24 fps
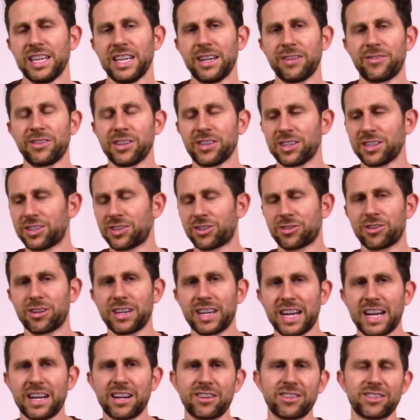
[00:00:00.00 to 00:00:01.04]
If you
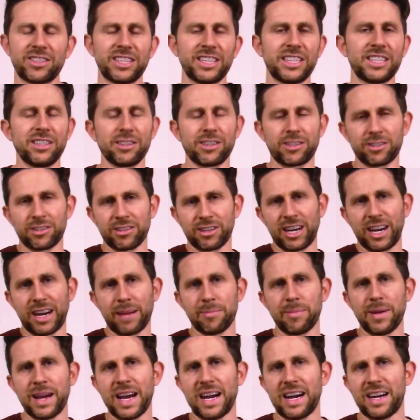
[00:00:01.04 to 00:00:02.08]
destroy energy, you
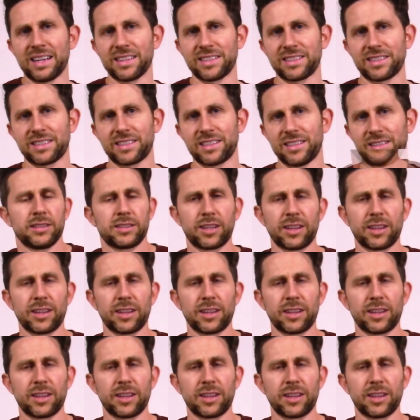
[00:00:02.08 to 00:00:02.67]
create mass.